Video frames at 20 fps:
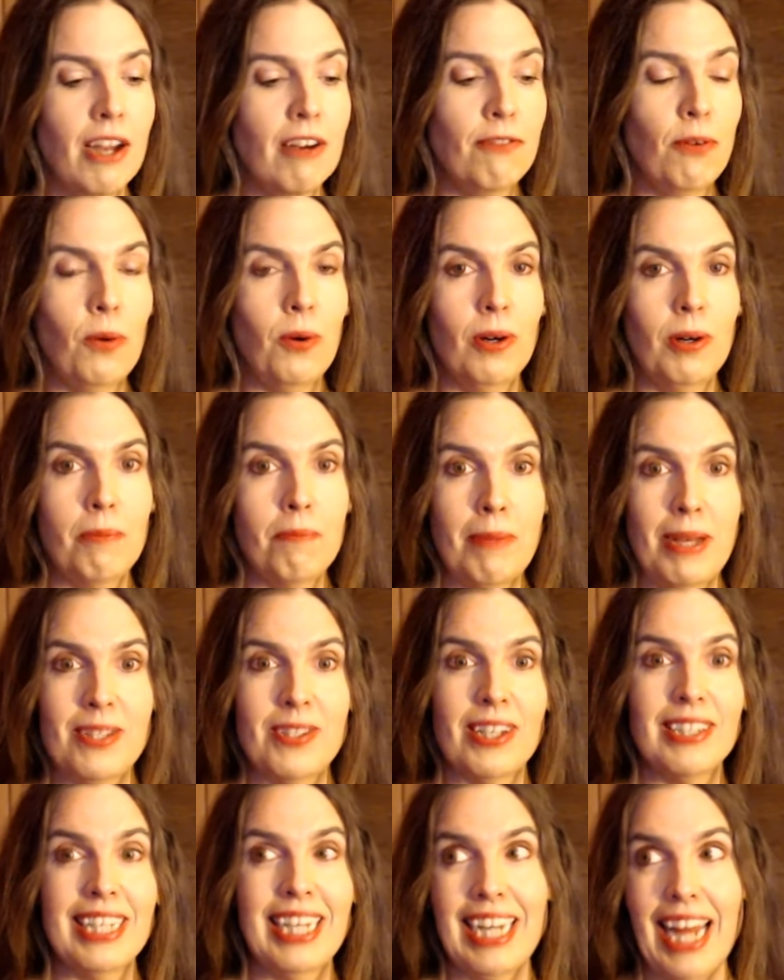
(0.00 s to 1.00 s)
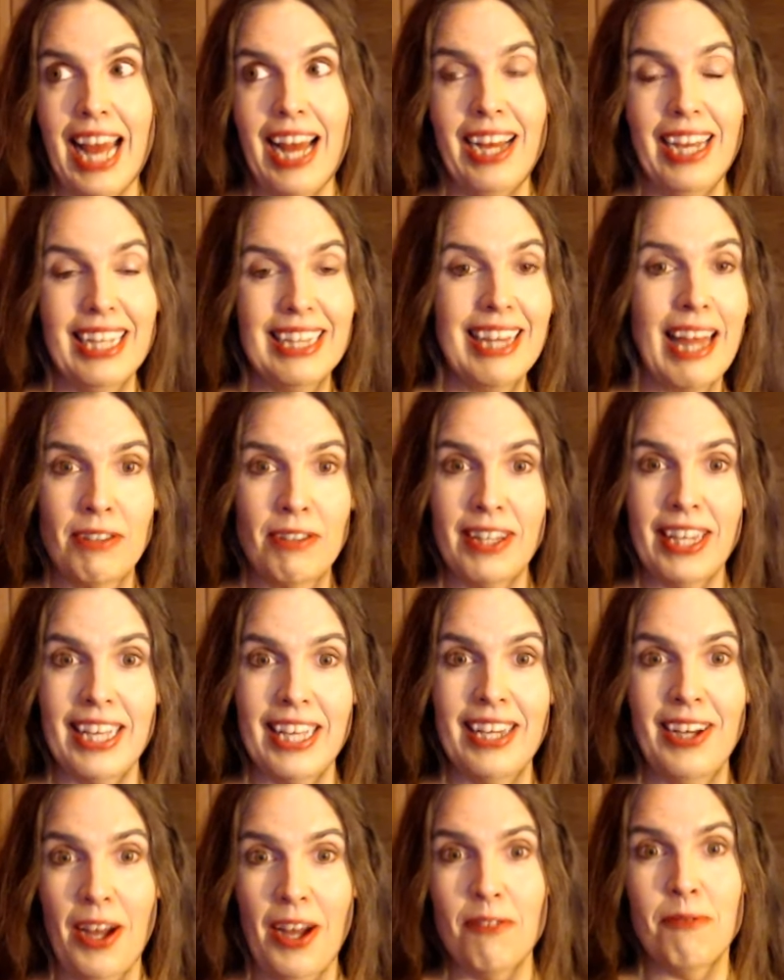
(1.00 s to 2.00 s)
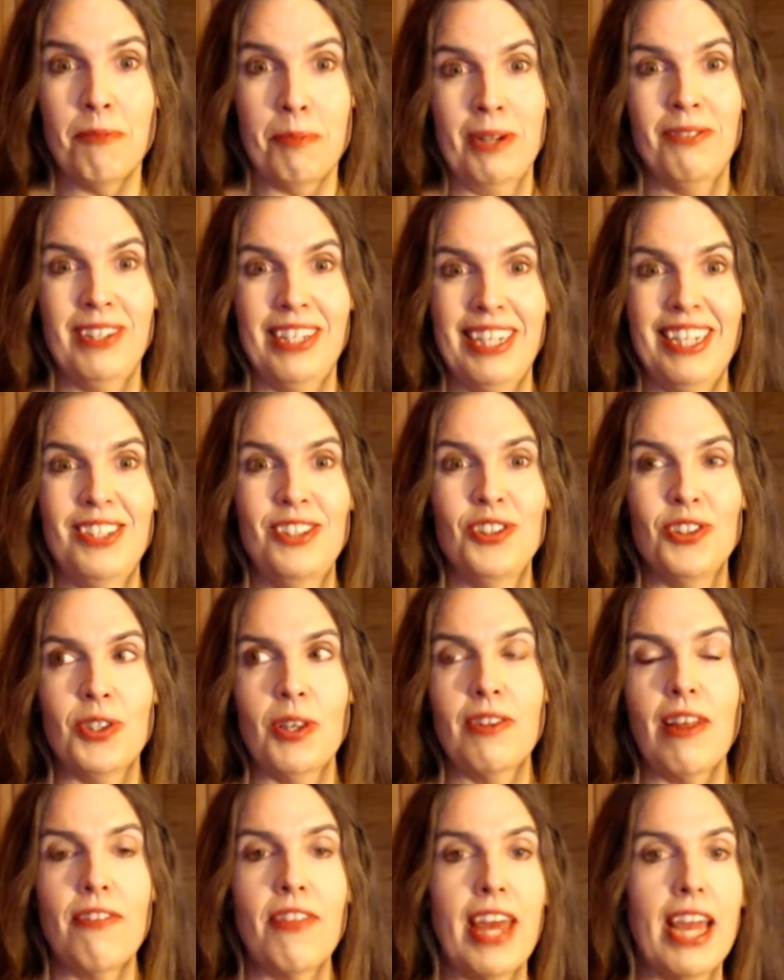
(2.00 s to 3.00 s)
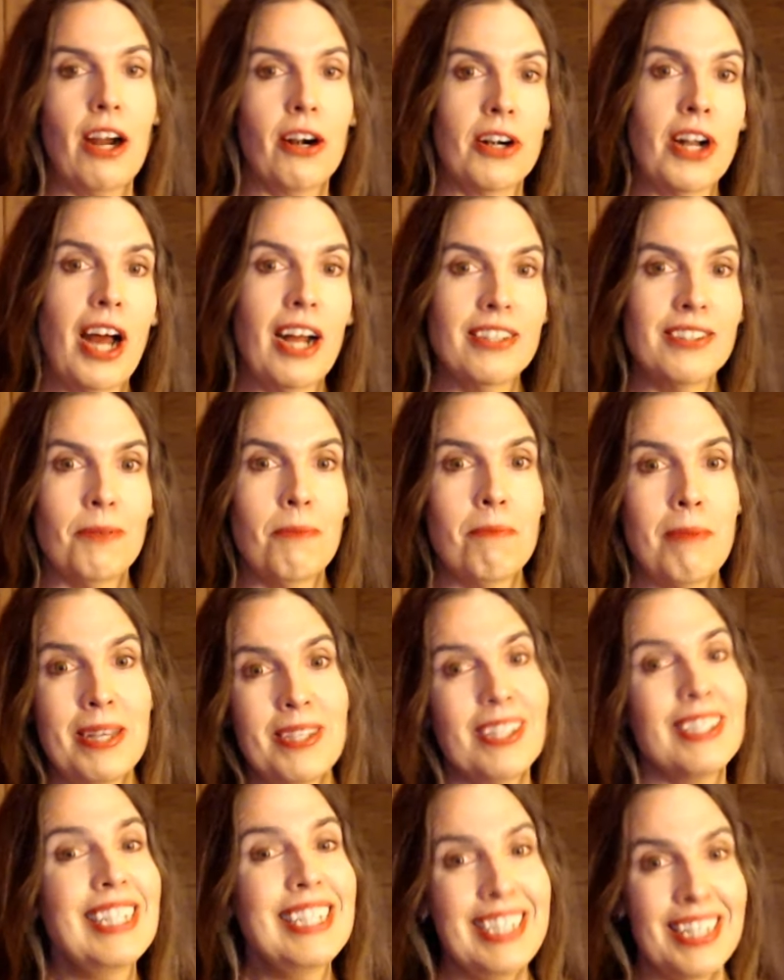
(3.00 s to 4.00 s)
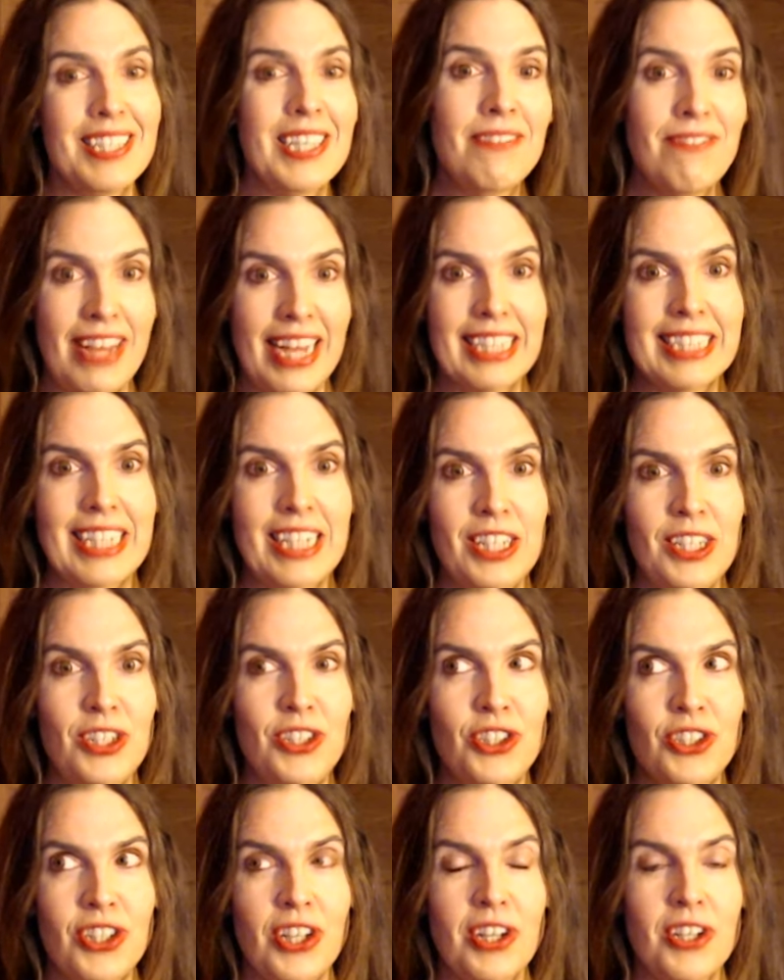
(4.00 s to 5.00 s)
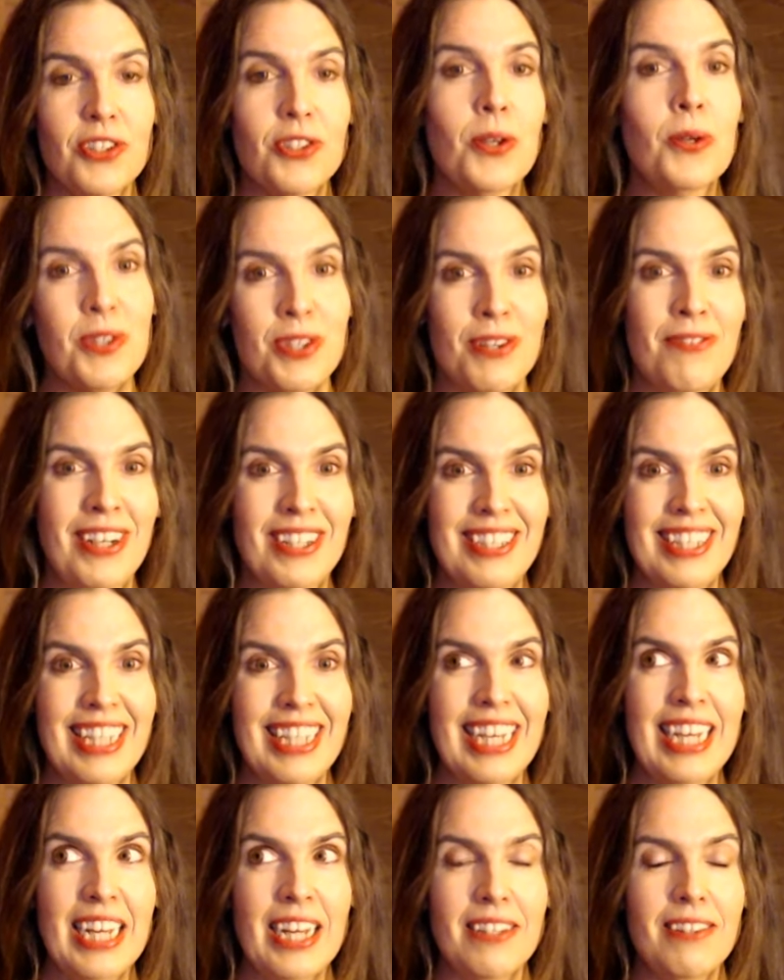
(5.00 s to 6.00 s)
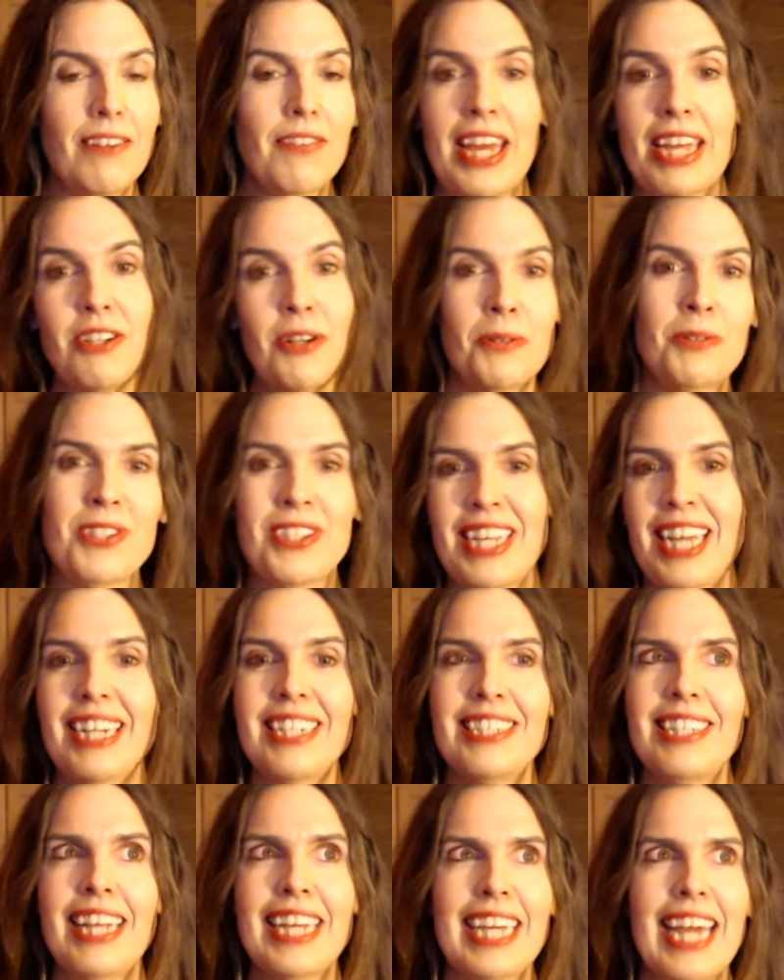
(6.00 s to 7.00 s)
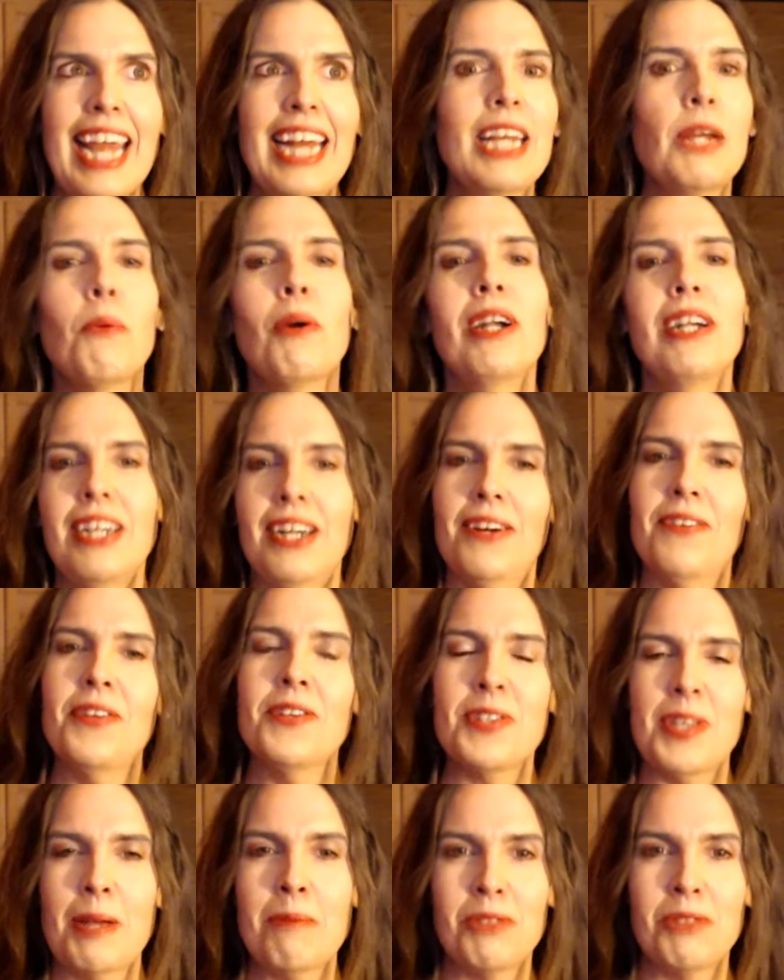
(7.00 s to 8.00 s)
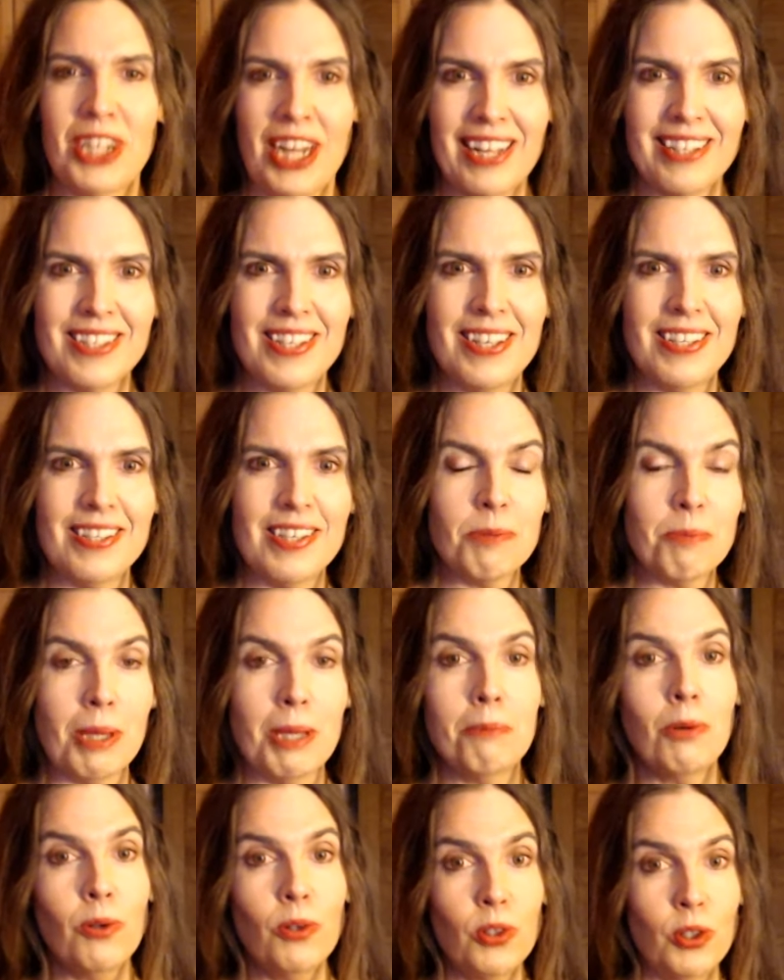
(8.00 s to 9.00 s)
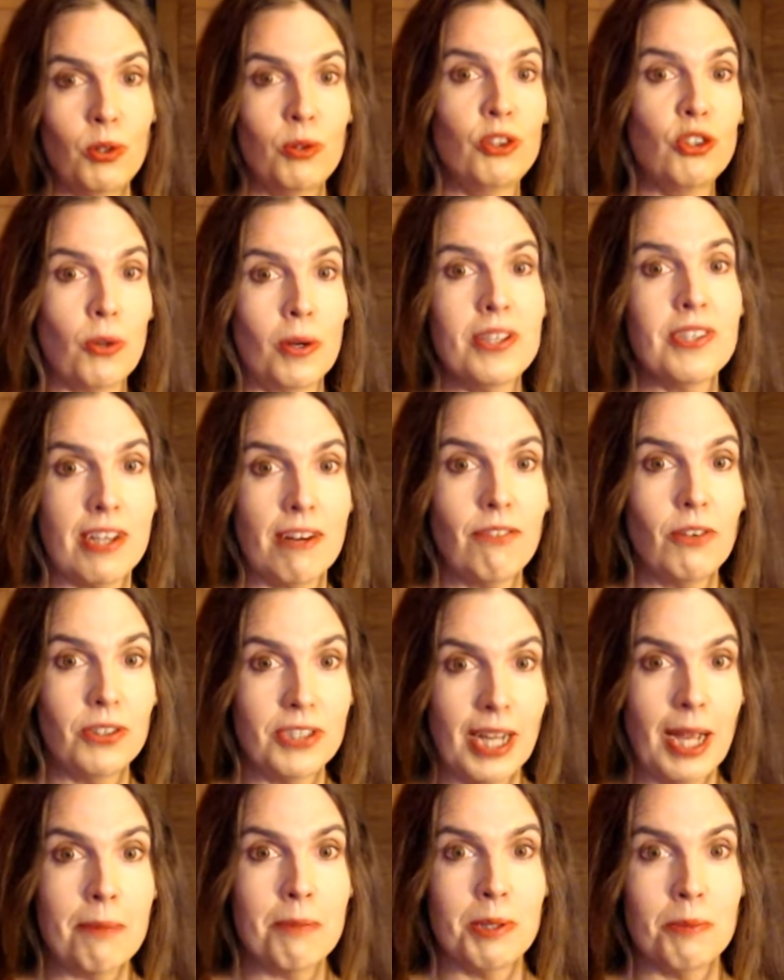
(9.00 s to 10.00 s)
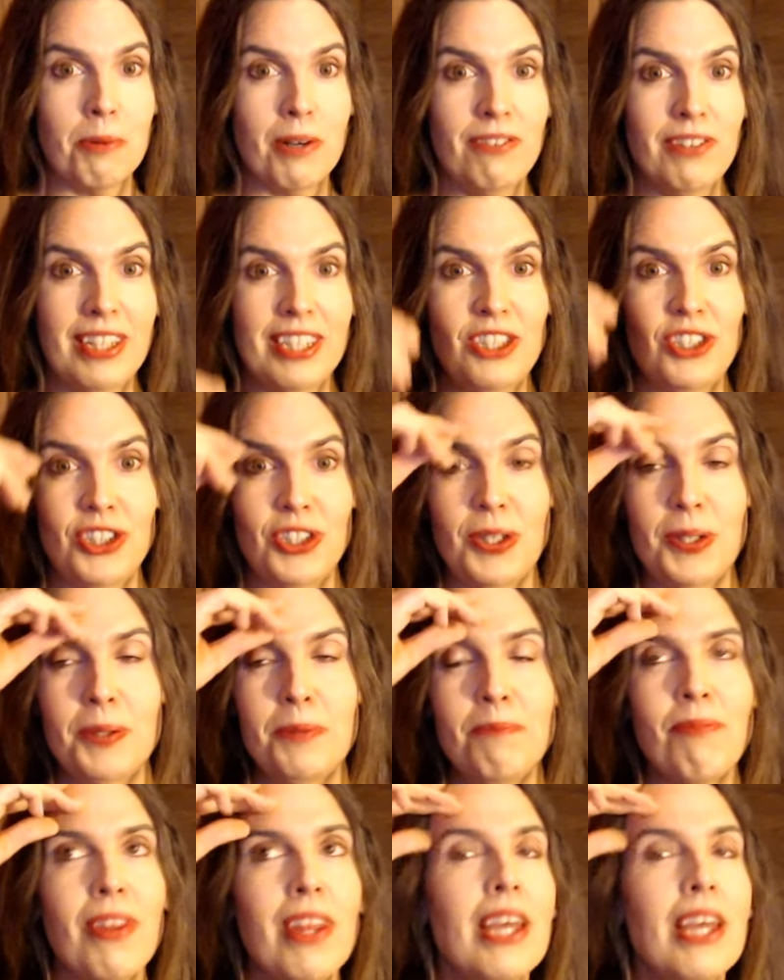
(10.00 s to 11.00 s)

for basically a leveling of privilege so that they are not basically disadvantaged so severely that they don't stand like anywhere near the same chances as people who enjoy several types of privilege do.